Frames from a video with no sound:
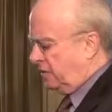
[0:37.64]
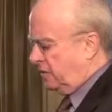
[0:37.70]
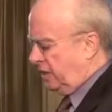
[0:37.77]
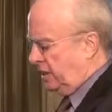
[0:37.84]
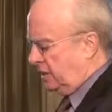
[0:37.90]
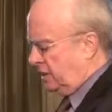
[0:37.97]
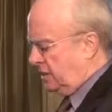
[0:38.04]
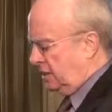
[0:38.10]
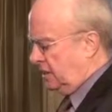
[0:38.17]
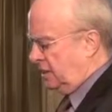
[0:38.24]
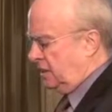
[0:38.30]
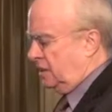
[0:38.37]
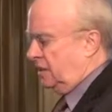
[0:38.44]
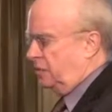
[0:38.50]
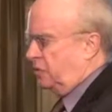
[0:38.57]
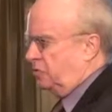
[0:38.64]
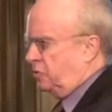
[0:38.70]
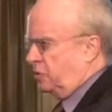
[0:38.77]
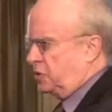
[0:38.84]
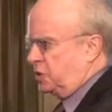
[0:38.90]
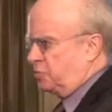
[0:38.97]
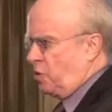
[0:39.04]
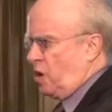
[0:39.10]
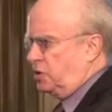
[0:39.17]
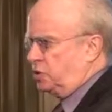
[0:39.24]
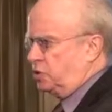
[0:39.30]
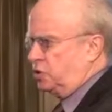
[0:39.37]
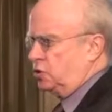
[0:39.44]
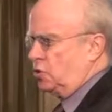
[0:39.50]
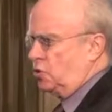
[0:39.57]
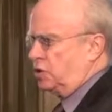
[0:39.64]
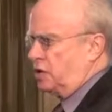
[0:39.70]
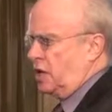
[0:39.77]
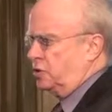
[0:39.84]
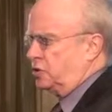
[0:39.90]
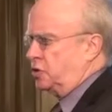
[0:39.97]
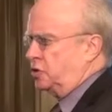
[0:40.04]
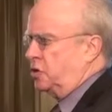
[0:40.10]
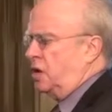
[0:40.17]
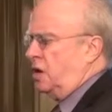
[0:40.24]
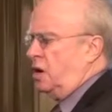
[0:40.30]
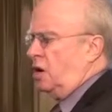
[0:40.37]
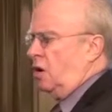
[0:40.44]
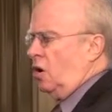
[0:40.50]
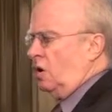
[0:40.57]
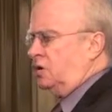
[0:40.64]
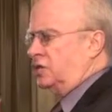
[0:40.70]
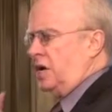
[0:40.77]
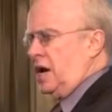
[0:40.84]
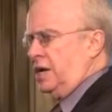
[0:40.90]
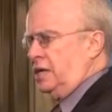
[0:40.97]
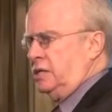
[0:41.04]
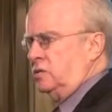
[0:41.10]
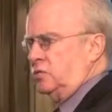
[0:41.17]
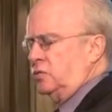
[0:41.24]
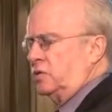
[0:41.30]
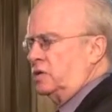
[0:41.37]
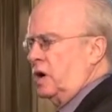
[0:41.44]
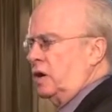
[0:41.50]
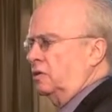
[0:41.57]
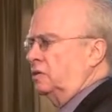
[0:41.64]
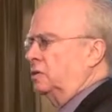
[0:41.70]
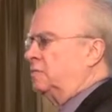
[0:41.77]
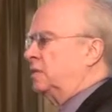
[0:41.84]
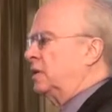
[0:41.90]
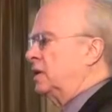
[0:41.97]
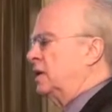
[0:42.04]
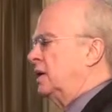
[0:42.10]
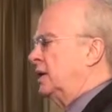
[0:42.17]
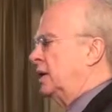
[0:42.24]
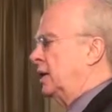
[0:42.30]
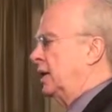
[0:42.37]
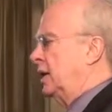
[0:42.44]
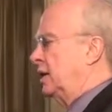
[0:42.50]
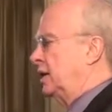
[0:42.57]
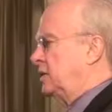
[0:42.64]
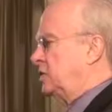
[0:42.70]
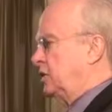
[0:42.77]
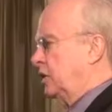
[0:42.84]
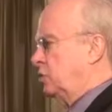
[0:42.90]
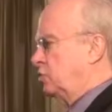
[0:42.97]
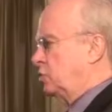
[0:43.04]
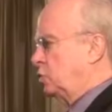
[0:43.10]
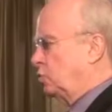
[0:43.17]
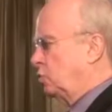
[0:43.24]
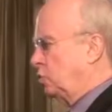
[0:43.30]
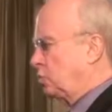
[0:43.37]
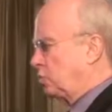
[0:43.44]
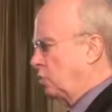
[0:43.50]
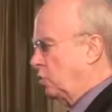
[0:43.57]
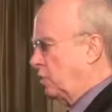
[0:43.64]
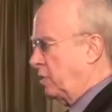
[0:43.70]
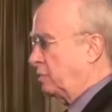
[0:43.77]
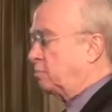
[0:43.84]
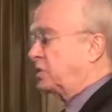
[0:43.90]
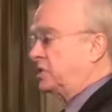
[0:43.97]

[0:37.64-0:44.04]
The sponsors and organizers are Tidy Northern Ireland and its Echo Schools program.